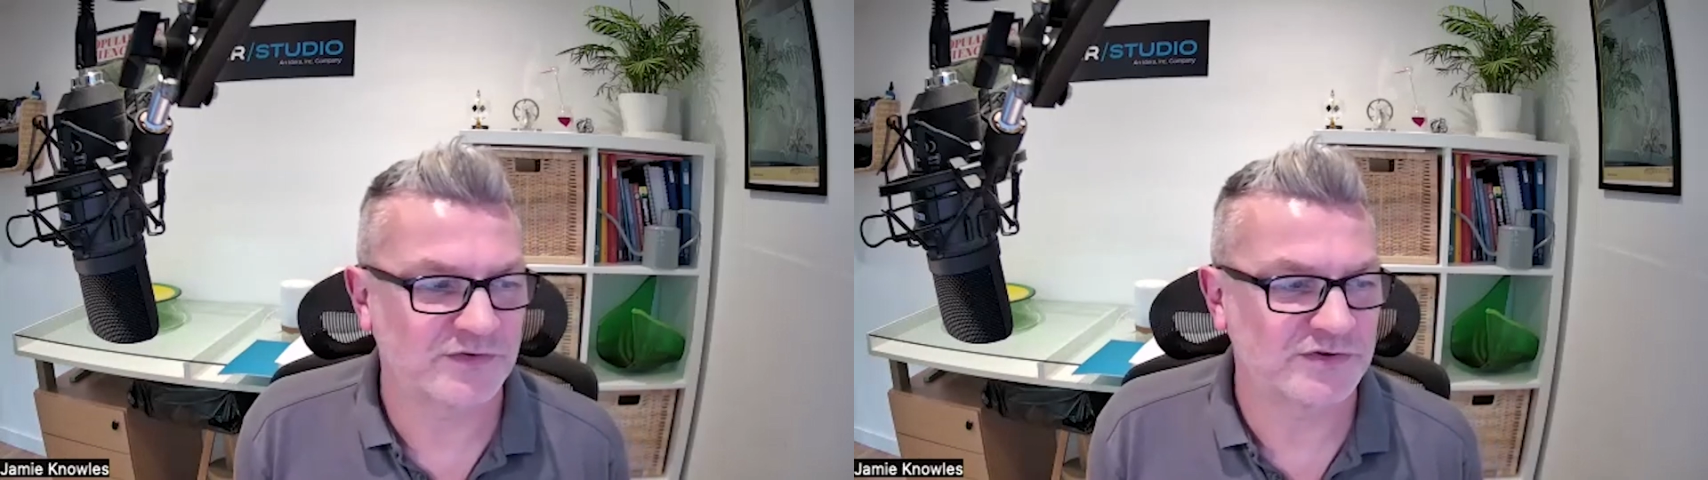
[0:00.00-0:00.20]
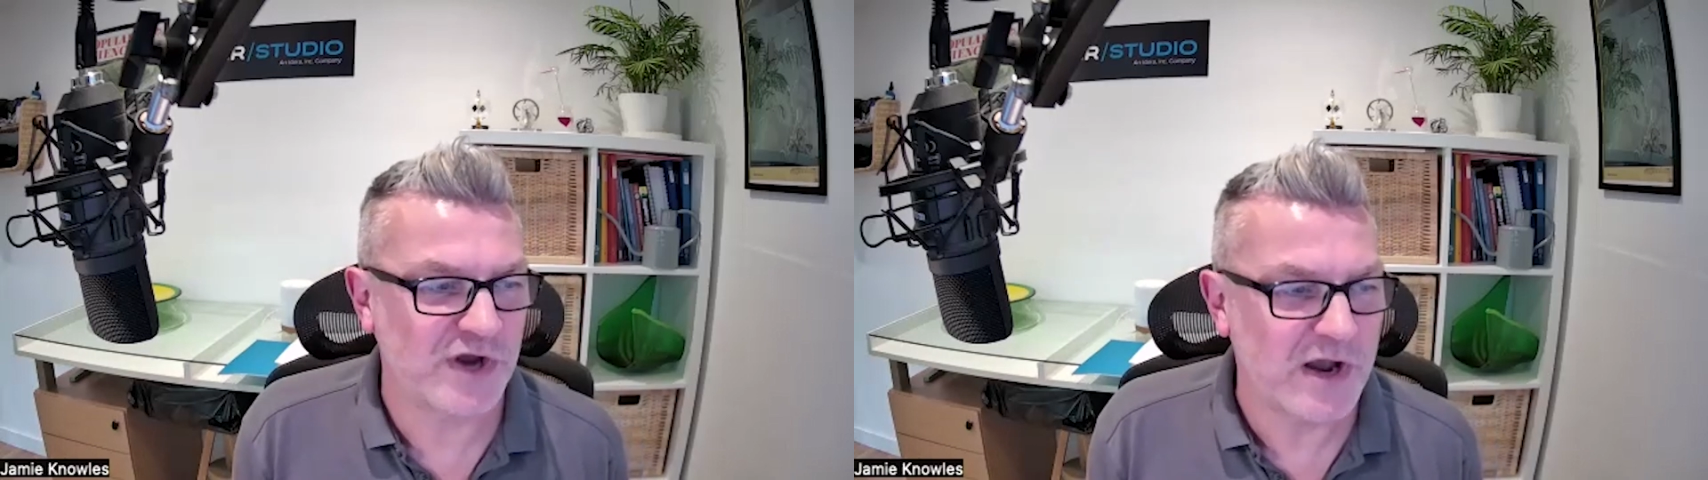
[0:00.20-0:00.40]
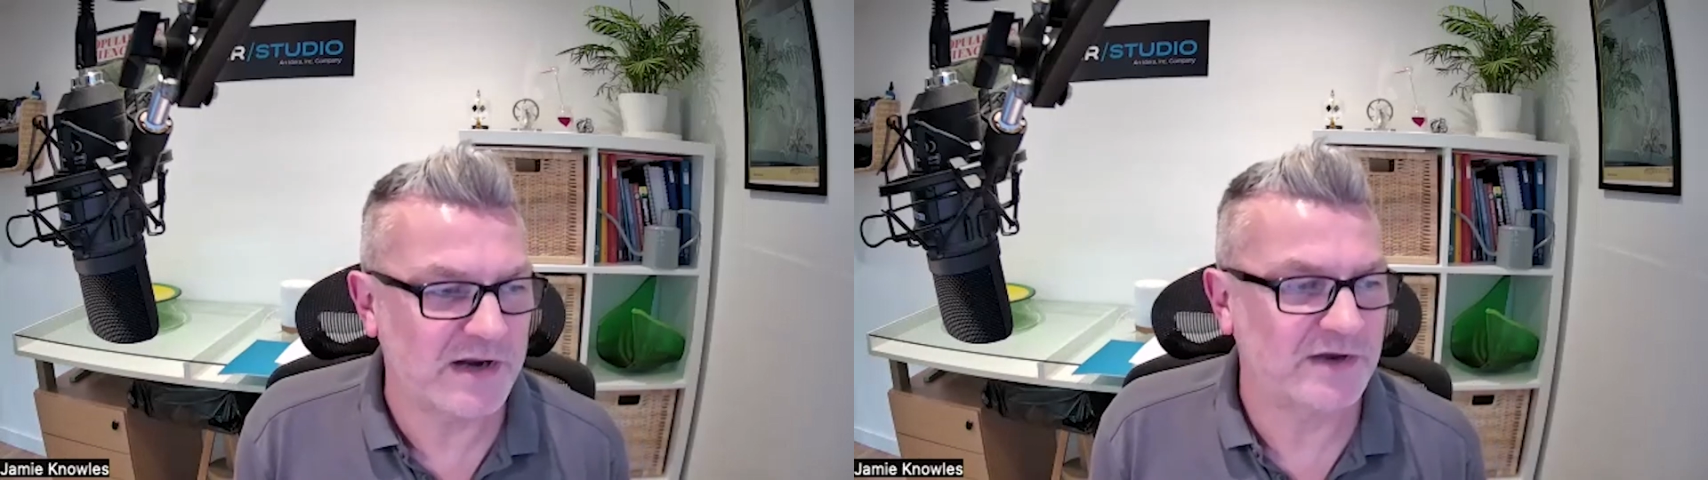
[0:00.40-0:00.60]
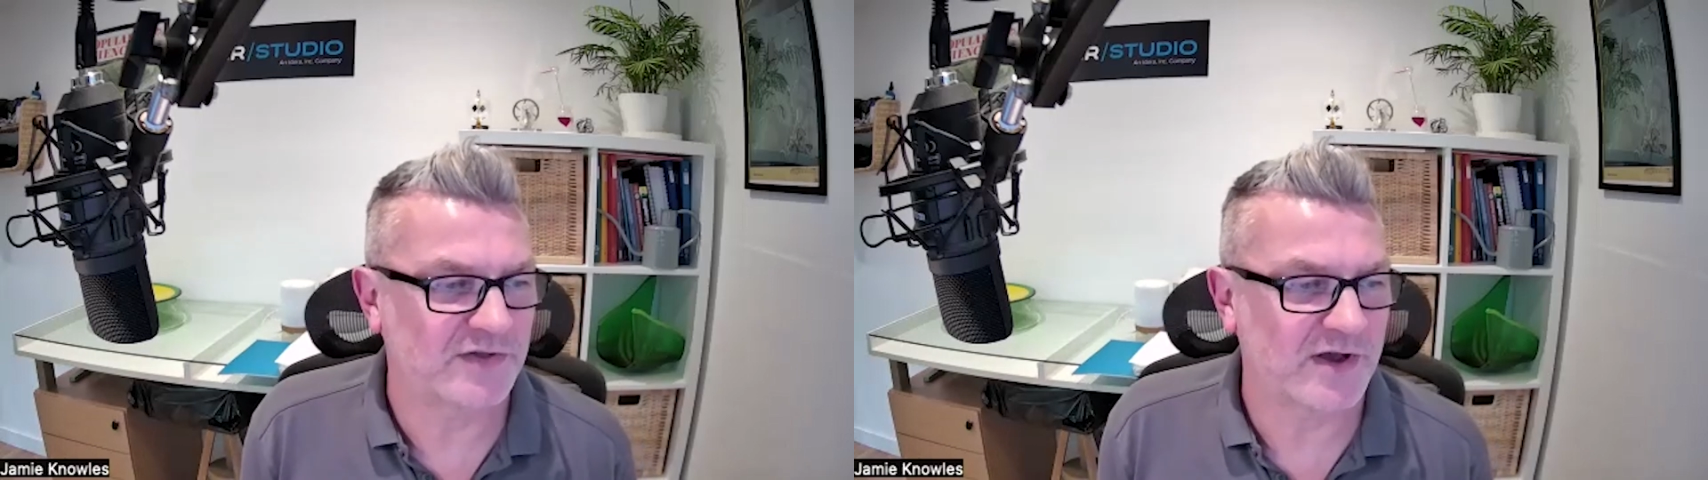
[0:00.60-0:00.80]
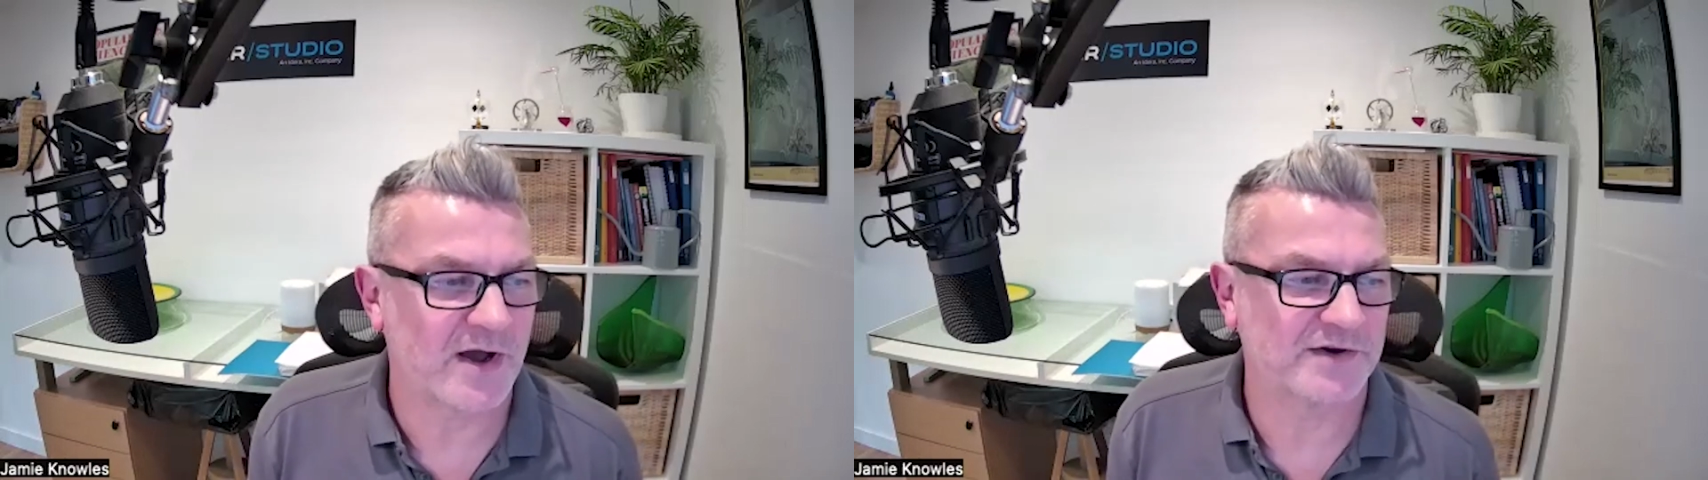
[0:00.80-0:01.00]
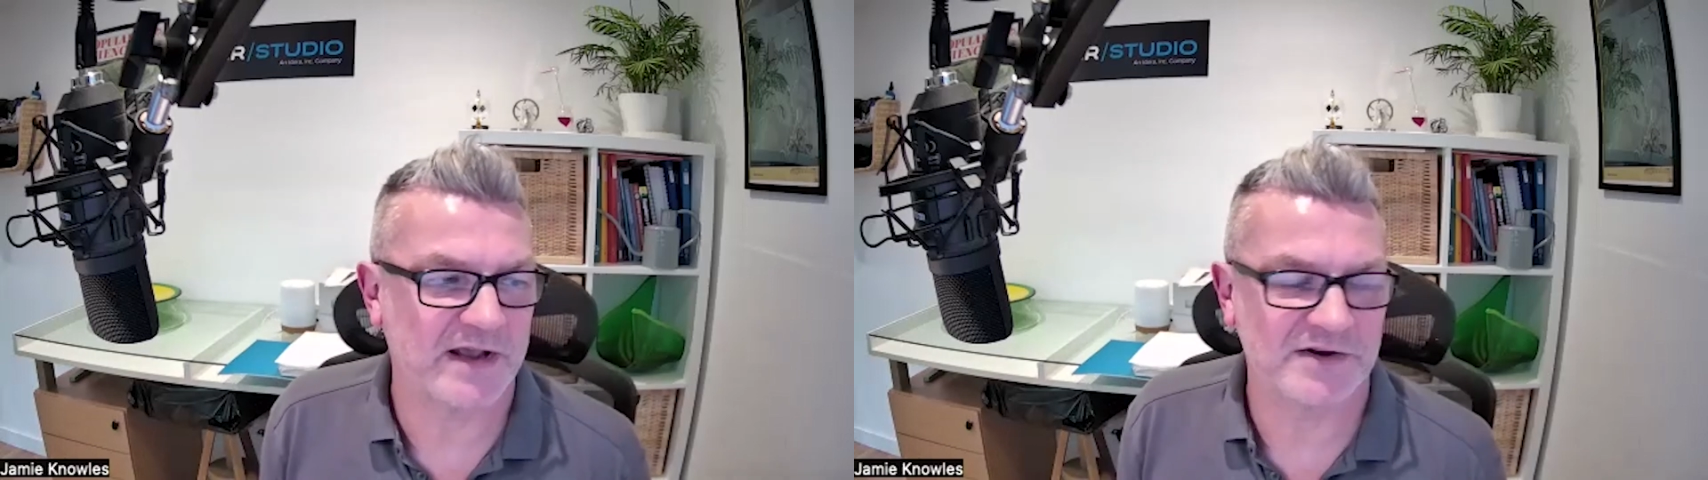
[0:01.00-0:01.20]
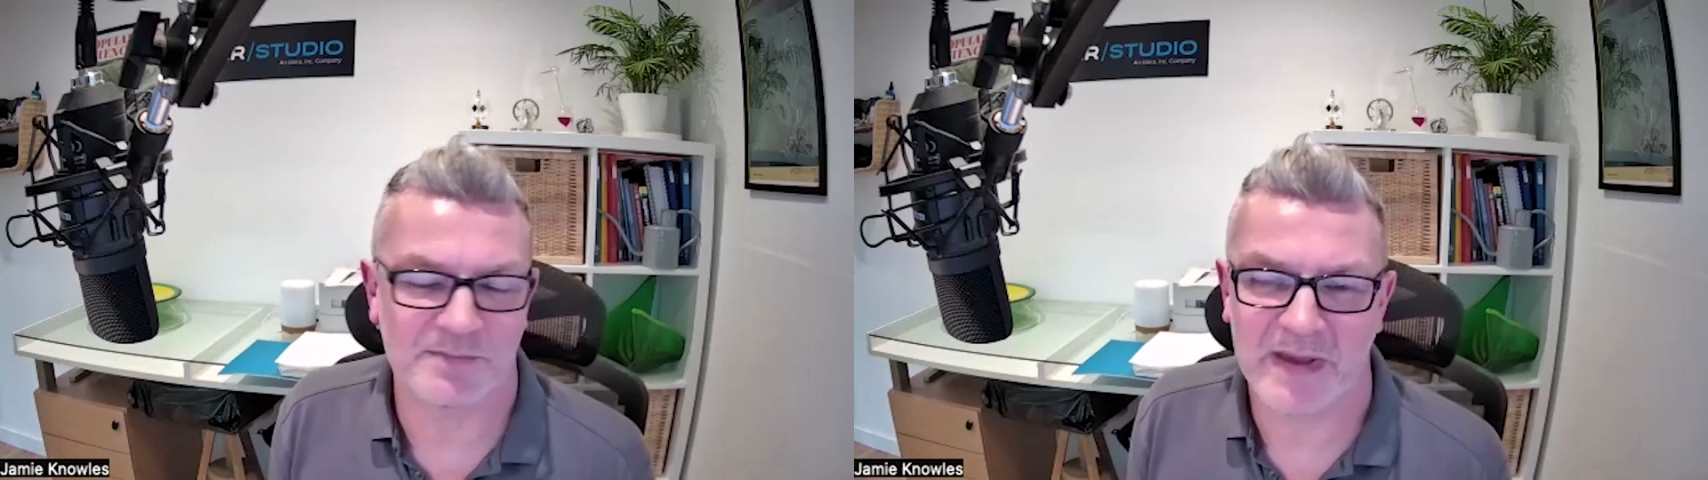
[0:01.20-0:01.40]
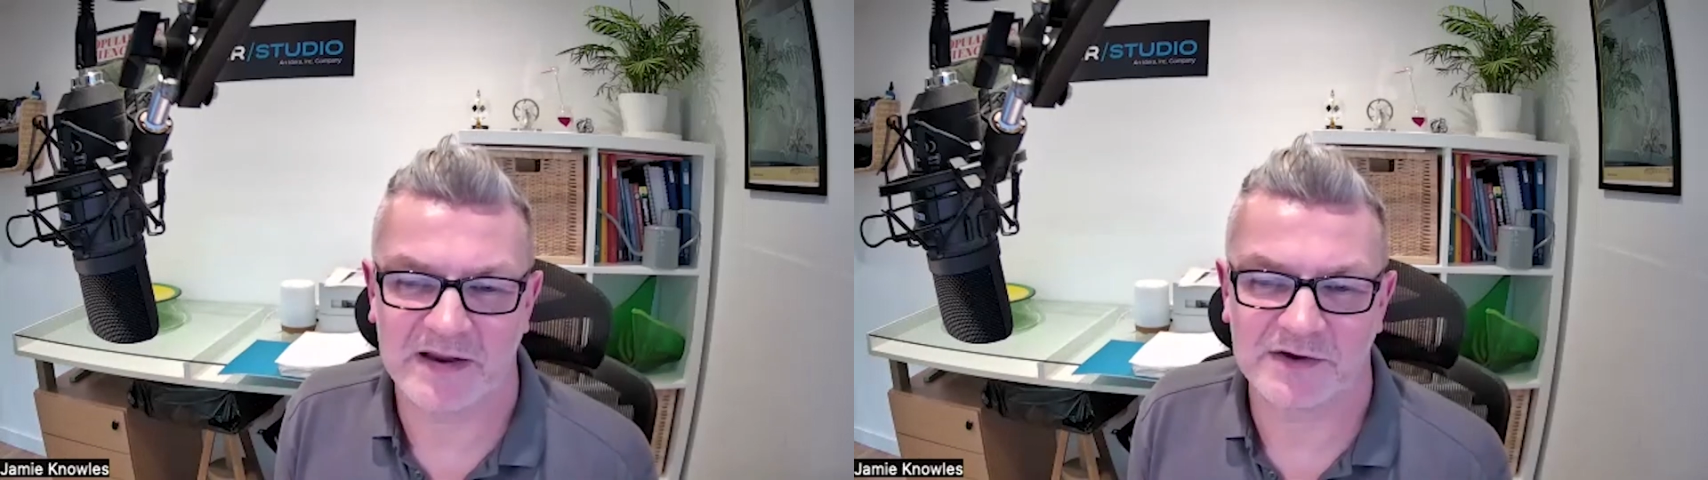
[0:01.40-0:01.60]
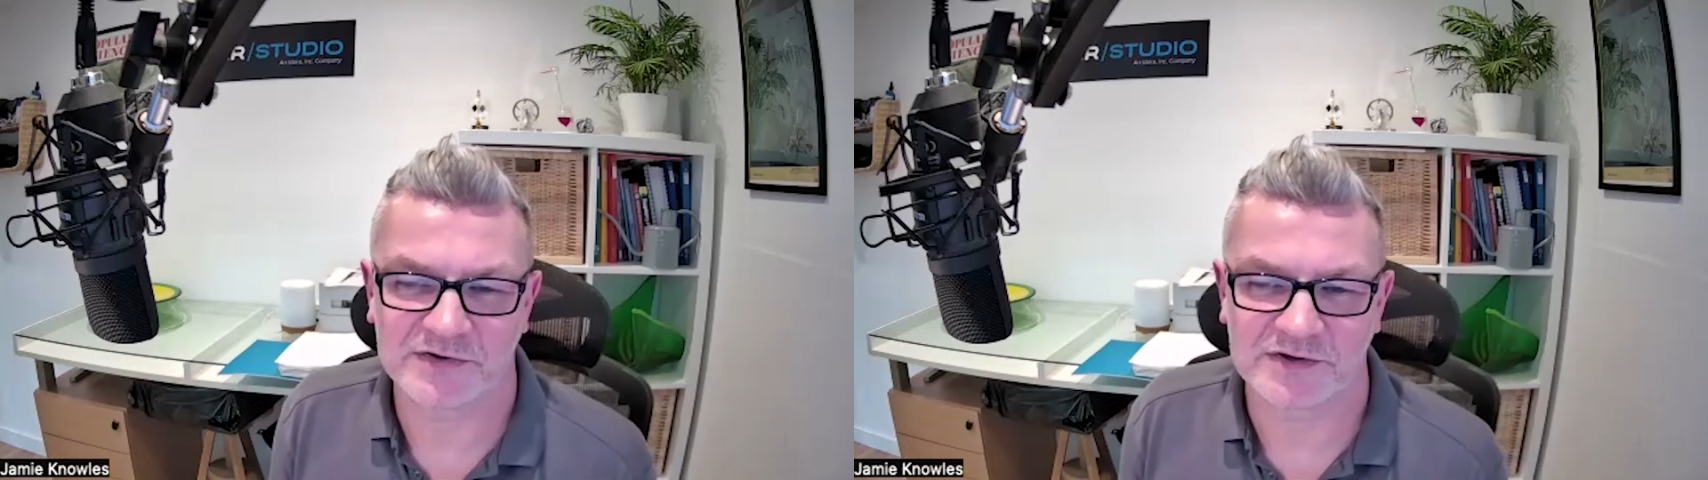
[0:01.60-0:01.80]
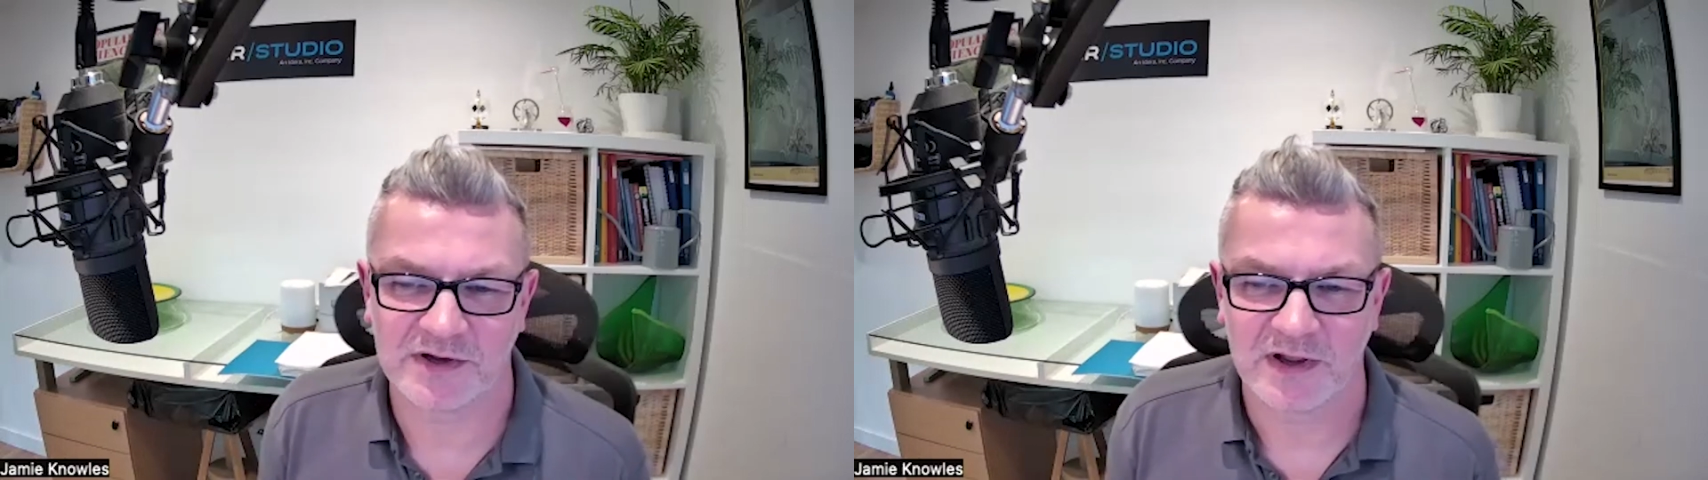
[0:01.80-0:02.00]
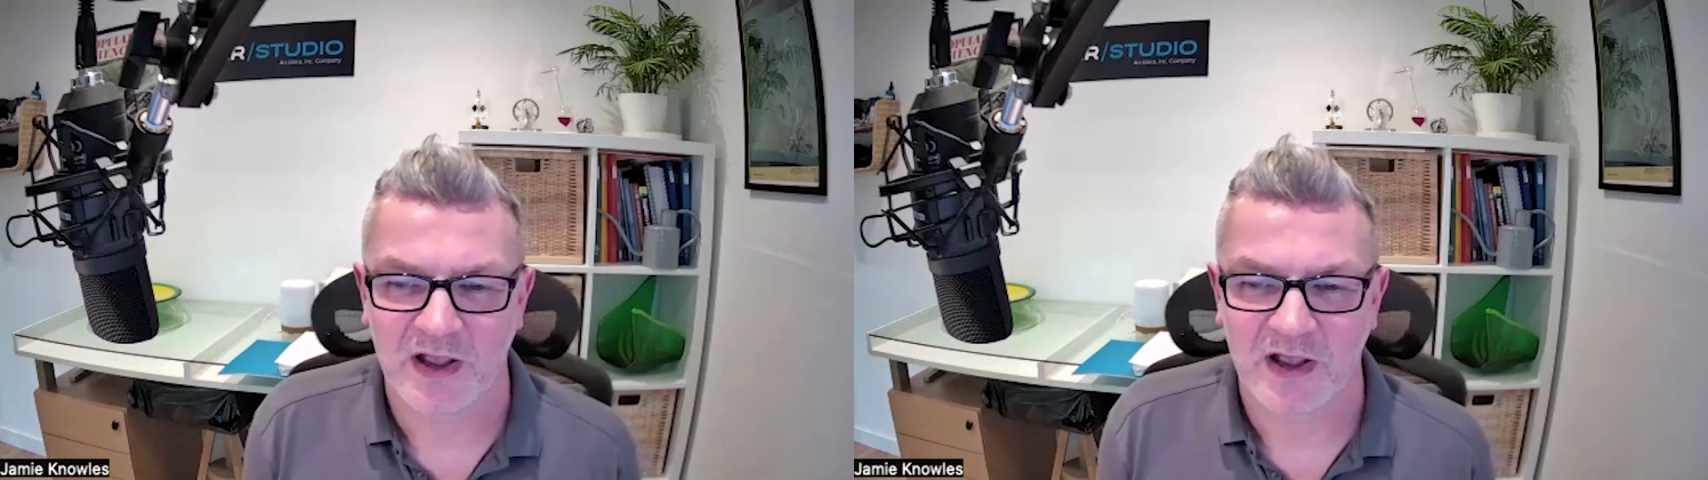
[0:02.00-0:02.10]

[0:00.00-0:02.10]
journeys that our data makes,